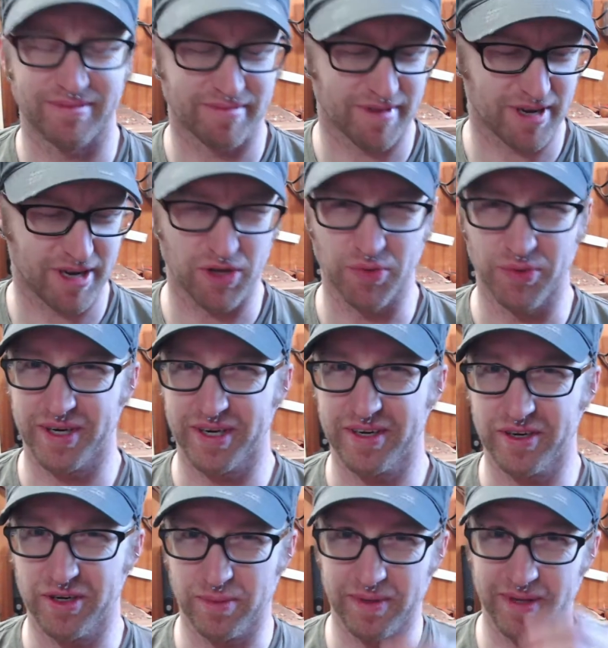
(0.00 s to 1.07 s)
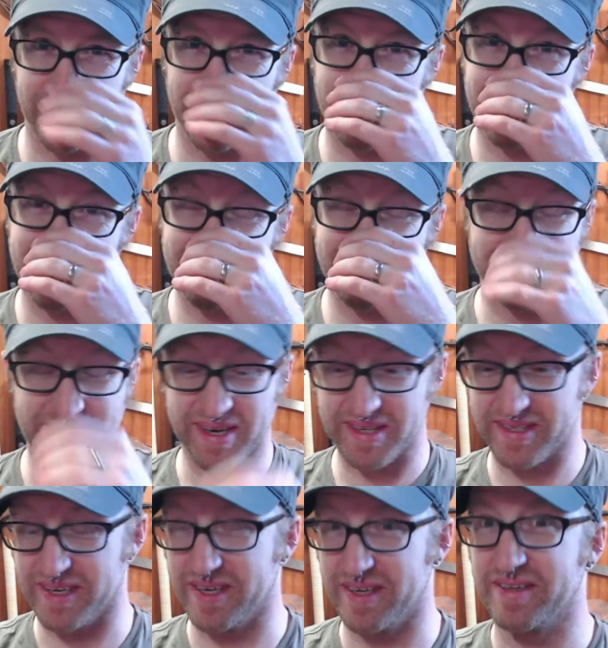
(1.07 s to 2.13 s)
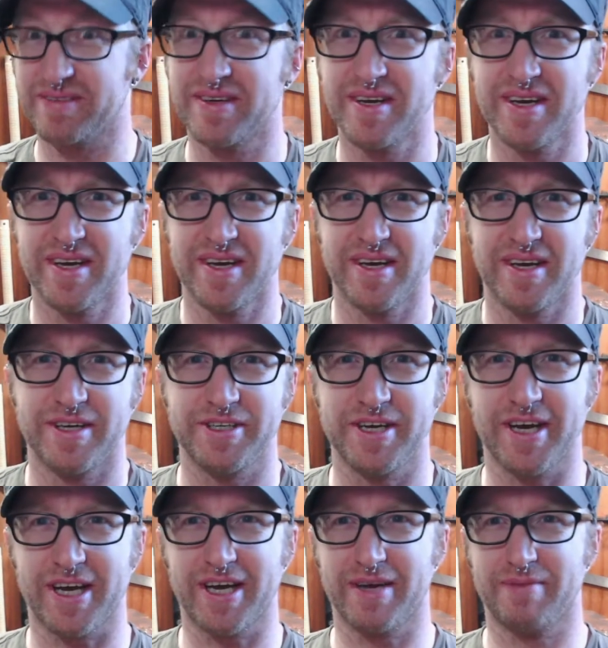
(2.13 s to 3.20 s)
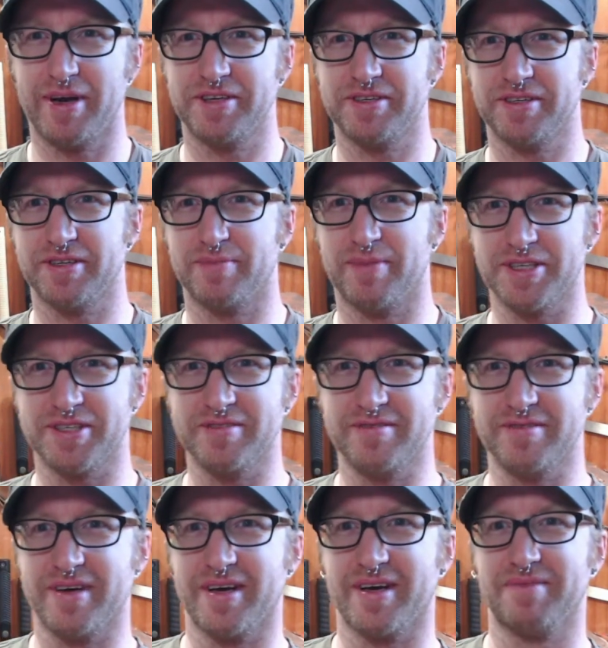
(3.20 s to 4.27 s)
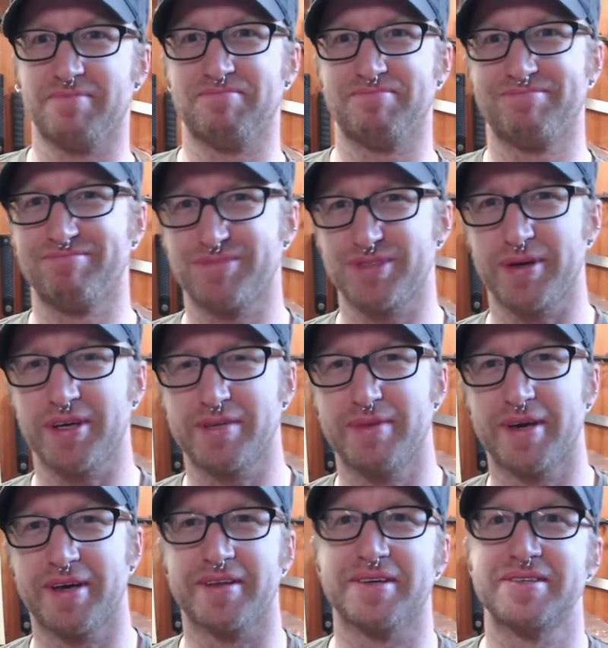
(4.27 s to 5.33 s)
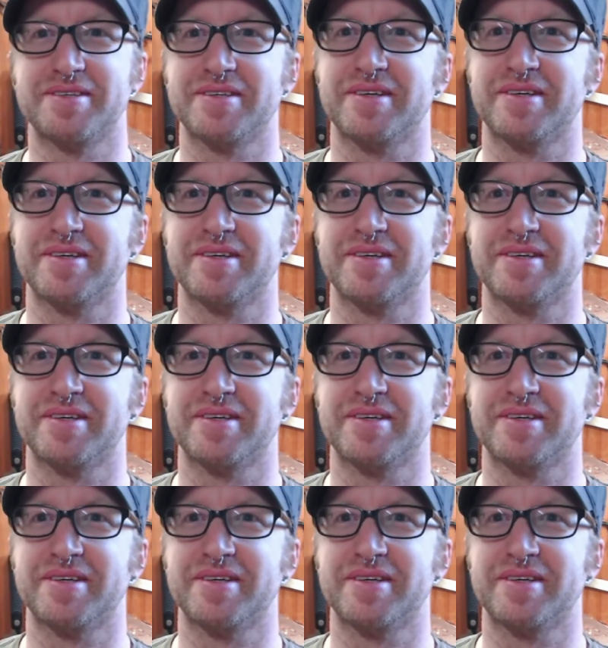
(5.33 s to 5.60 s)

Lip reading: All work and no play makes Jack a major depressive, so I like to make things.